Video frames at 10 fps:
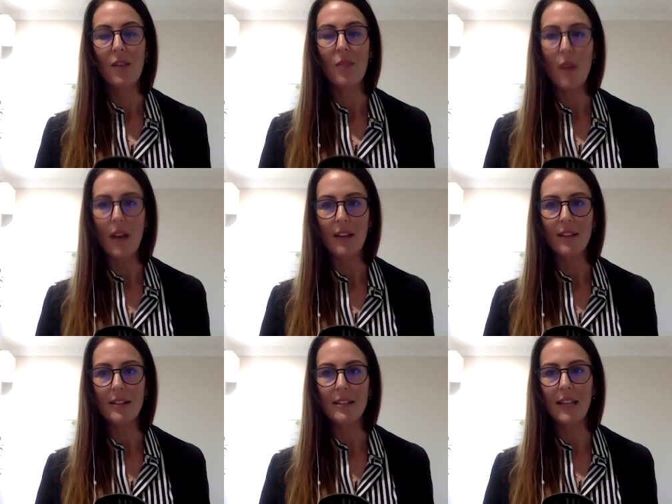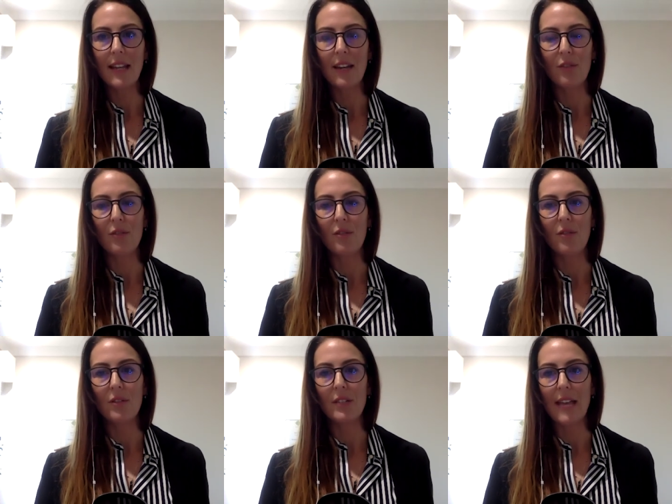one, seen or,
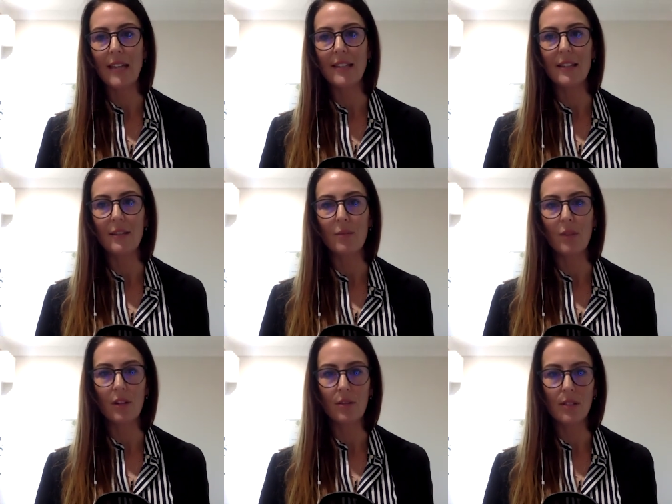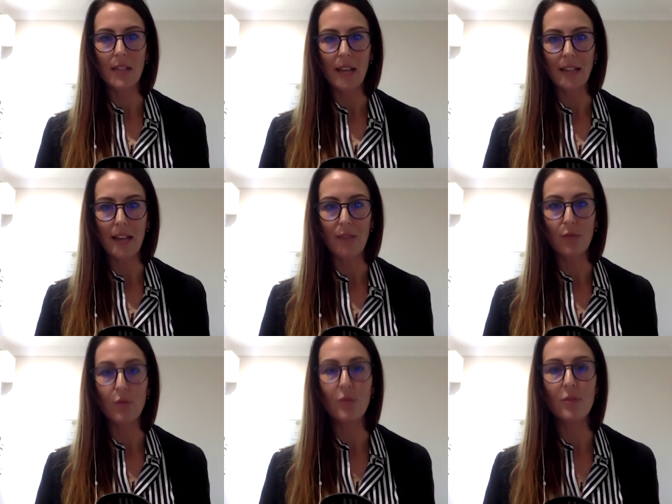or tasted what it looks like to have
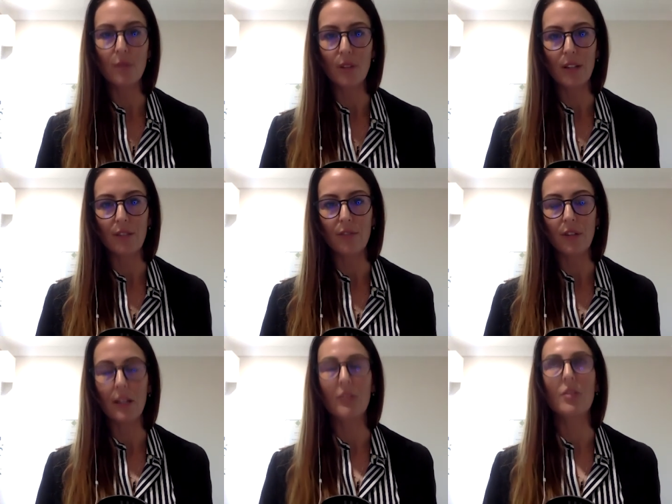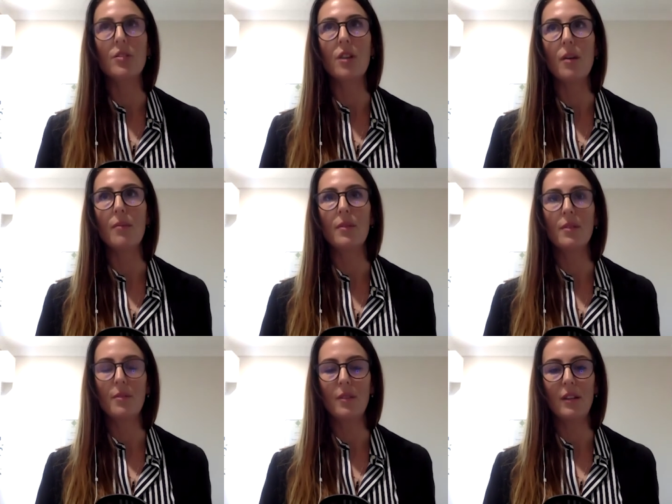good quality food, like the top
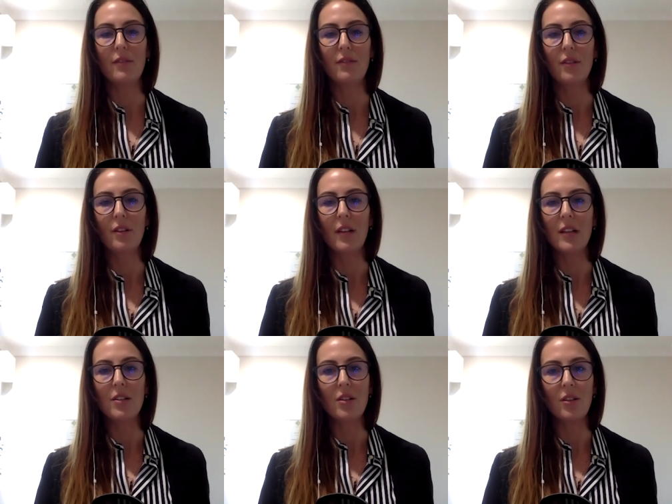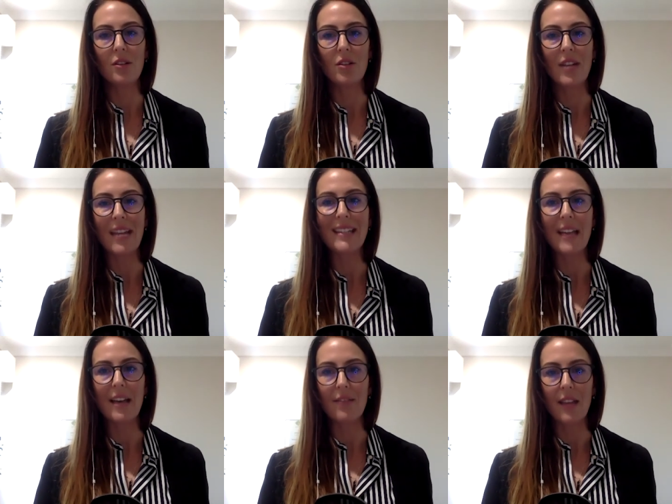quality food. And you, you need to
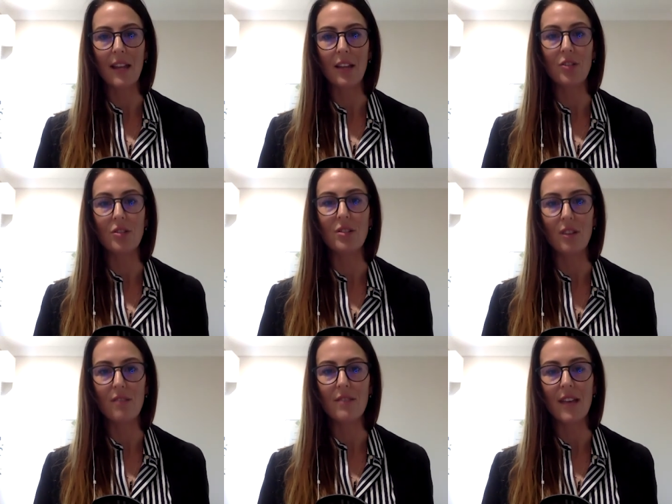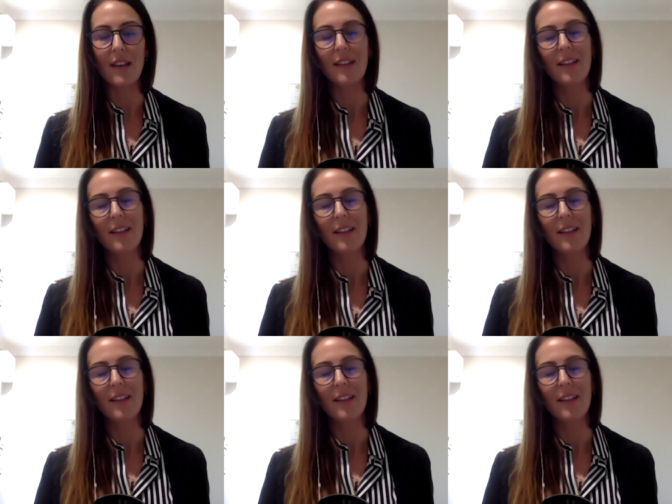have that, like you deserve that.